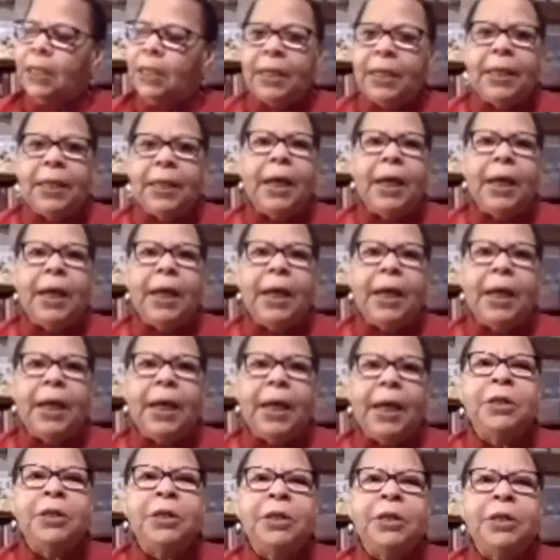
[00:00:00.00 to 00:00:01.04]
And you
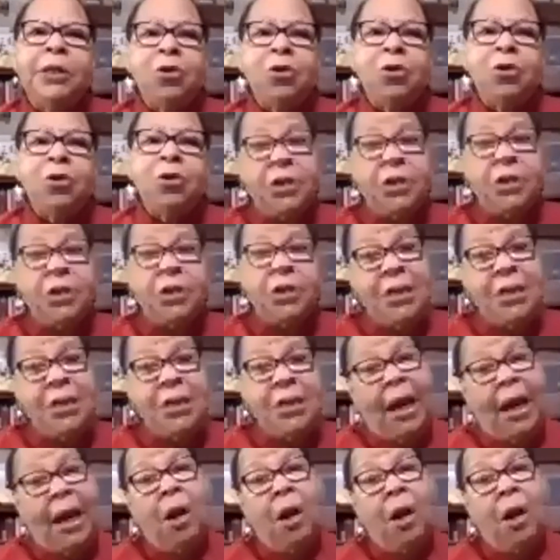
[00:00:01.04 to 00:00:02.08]
see how
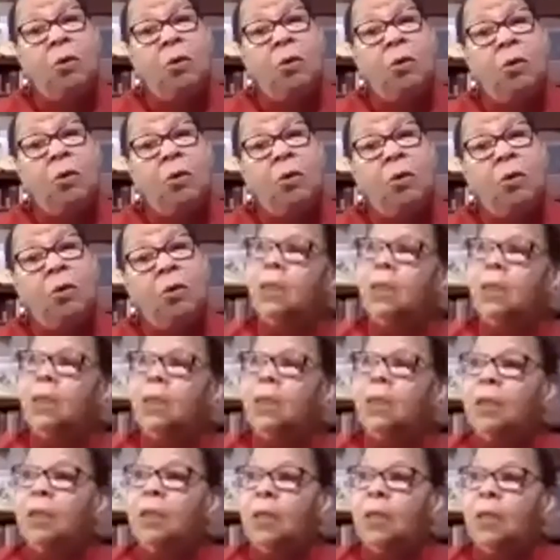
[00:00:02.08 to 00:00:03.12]
the
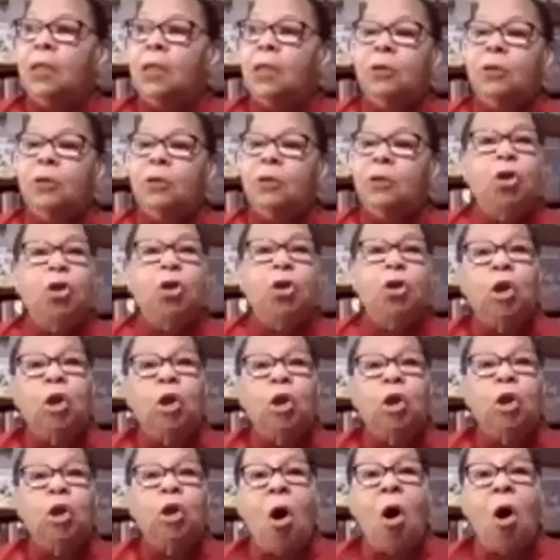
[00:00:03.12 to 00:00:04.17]

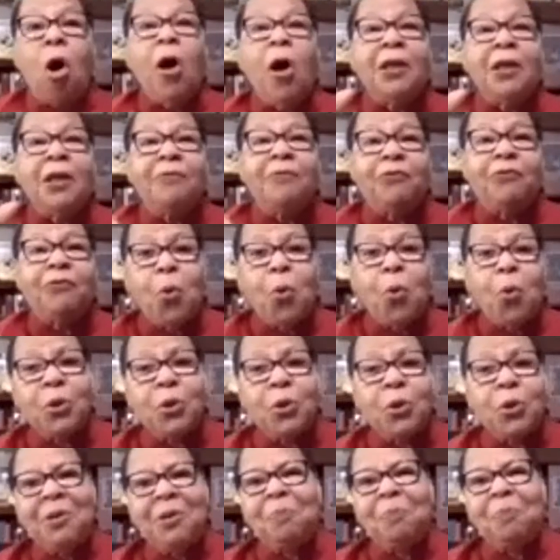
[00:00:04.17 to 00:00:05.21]
law
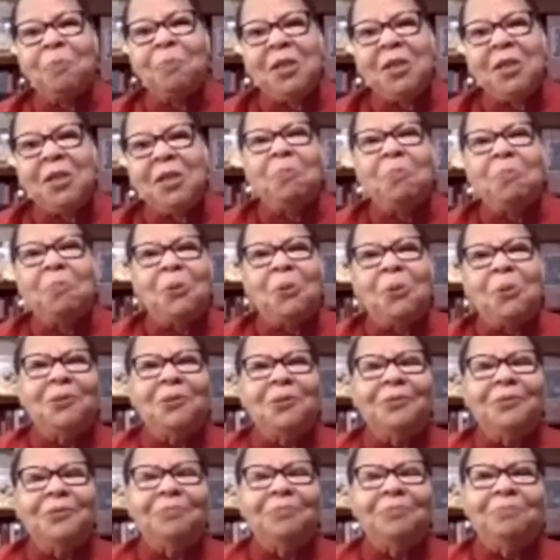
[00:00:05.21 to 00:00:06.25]
enforcement
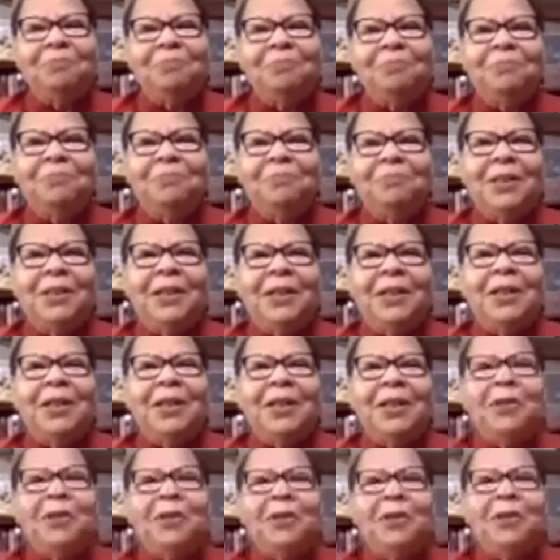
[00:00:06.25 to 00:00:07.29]
people,
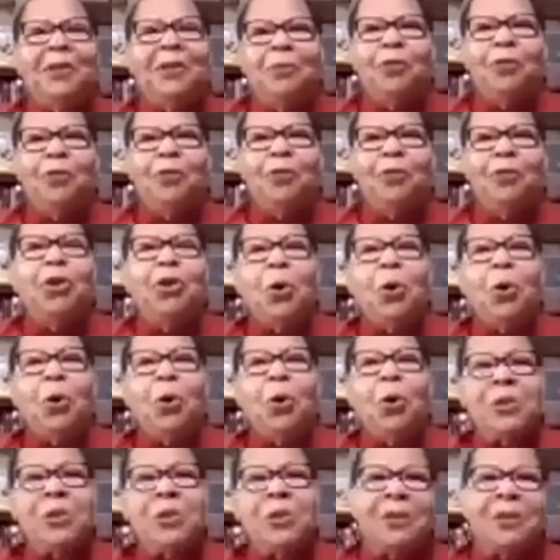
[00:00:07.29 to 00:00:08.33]
the notes
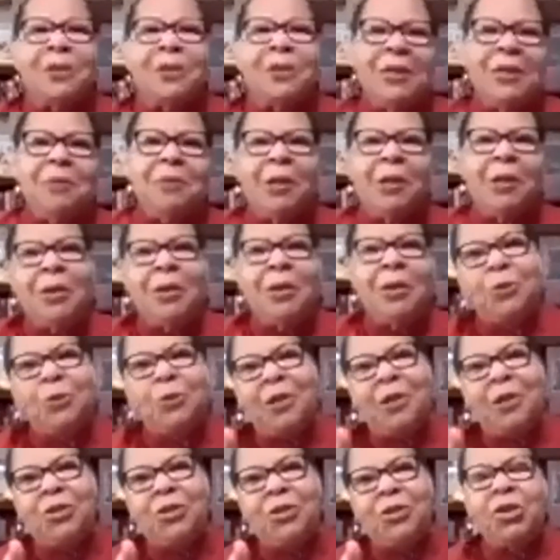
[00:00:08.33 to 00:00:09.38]
and the emails
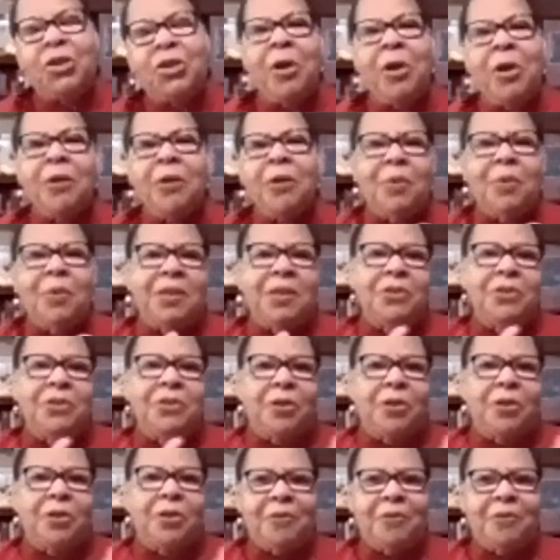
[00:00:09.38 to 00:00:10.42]
they shared with
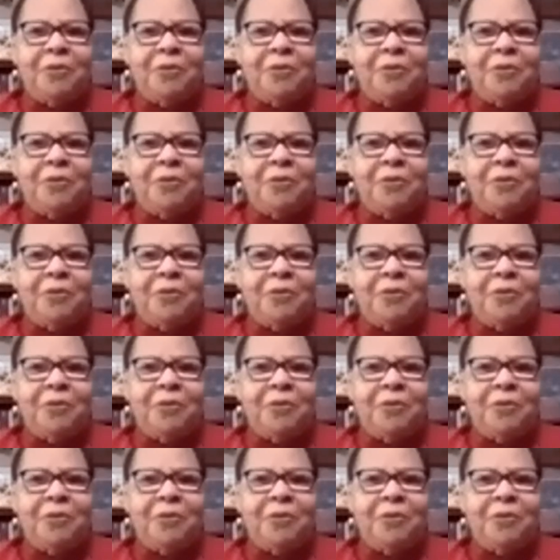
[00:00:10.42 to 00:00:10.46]
each other,